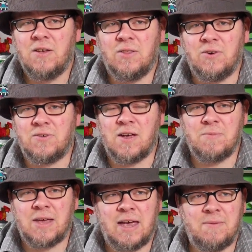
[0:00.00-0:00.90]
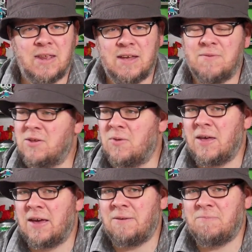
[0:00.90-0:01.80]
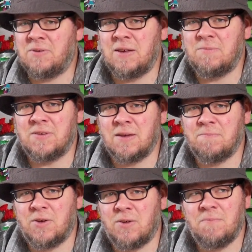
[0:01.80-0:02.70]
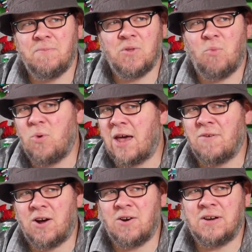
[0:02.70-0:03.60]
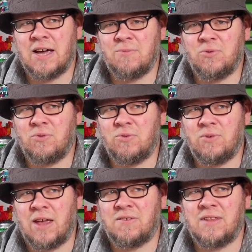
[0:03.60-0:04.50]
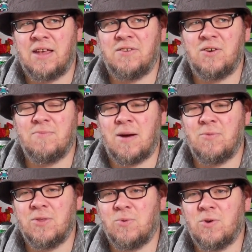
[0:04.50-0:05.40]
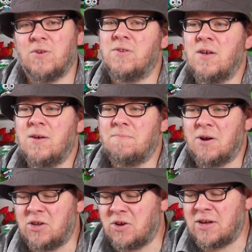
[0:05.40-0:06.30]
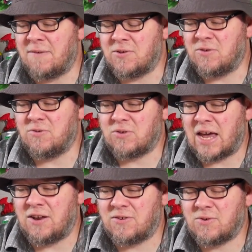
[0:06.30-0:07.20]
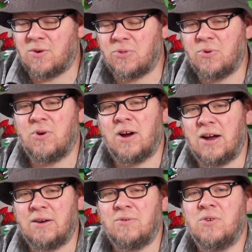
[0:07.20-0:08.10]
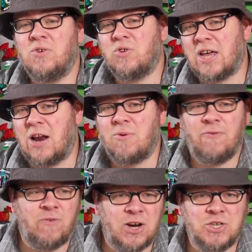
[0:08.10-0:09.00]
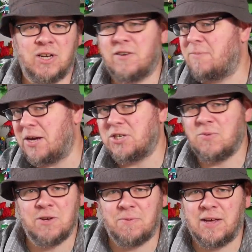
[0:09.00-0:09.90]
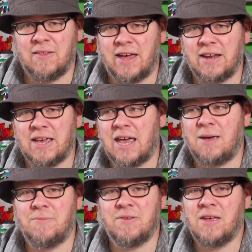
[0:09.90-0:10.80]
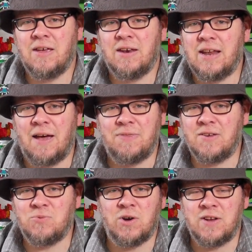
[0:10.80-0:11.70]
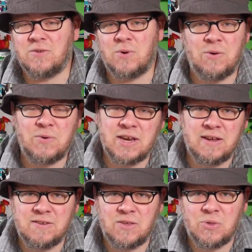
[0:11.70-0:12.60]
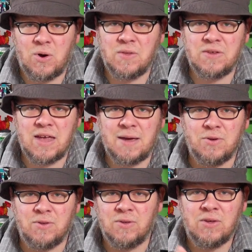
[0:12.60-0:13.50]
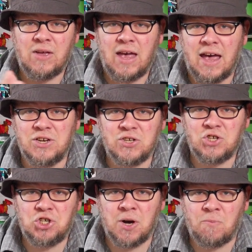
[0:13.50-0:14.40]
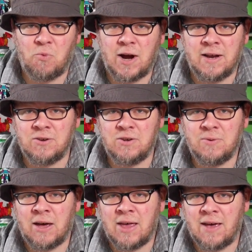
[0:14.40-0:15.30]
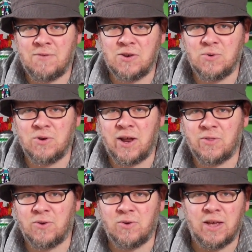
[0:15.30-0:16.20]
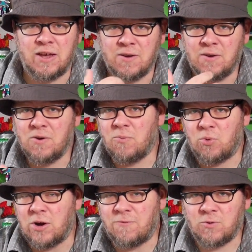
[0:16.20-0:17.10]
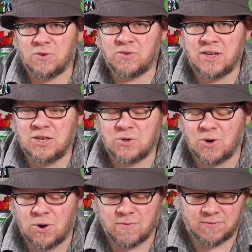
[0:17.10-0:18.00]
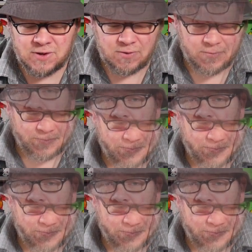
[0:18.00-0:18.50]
There's some games that even though they seem simple, we have a hard time, not necessarily remembering the rules, but you have to kind of scroll through, all right, kind of refresh it, especially when you play a lot of games. Not this one, it's one that we can easily throw on the table and just jump right into without having to do another brief rules teach or overview.